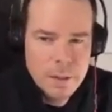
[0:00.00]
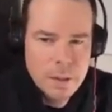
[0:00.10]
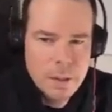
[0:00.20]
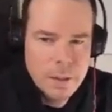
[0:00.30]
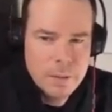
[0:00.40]

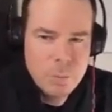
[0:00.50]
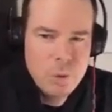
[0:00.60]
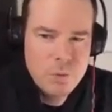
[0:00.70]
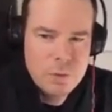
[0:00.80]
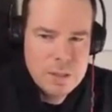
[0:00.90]
The
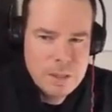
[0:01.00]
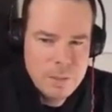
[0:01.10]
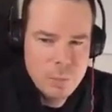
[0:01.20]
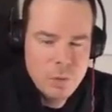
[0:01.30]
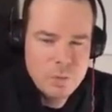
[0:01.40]
move T
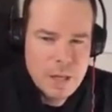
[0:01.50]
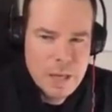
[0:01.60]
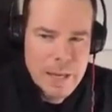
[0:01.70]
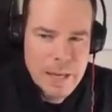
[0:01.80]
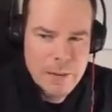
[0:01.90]
moves
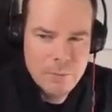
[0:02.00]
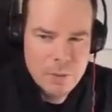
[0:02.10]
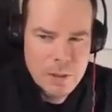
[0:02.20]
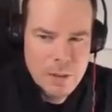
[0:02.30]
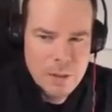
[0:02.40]

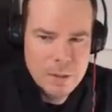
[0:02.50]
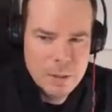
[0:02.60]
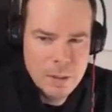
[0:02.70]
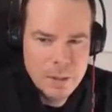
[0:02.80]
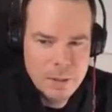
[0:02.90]
every
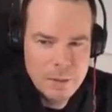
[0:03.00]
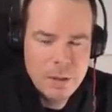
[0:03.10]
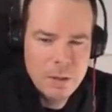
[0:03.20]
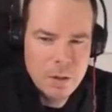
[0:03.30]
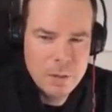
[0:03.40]

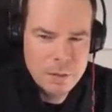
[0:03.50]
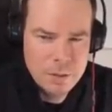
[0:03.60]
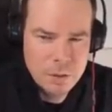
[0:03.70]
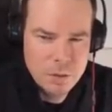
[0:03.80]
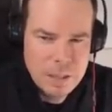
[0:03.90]
thing on the
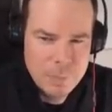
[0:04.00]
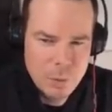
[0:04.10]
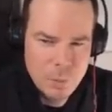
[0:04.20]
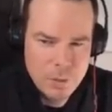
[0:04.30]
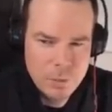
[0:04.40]
turntable,
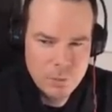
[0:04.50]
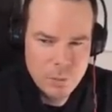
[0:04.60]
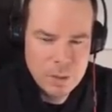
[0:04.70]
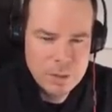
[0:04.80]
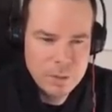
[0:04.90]
1 through
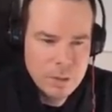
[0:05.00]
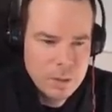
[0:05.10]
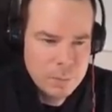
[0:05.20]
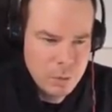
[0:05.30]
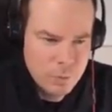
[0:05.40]
4.
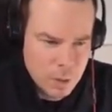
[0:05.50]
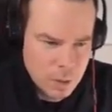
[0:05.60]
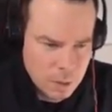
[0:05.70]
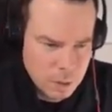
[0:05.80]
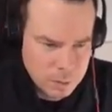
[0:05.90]
The move
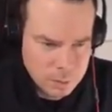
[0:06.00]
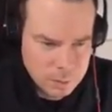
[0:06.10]
R.